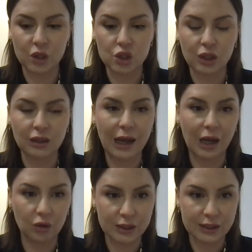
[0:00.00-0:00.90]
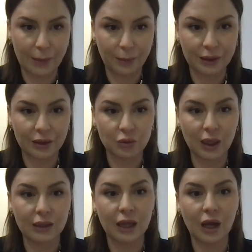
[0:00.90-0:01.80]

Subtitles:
which the dialogue is happening right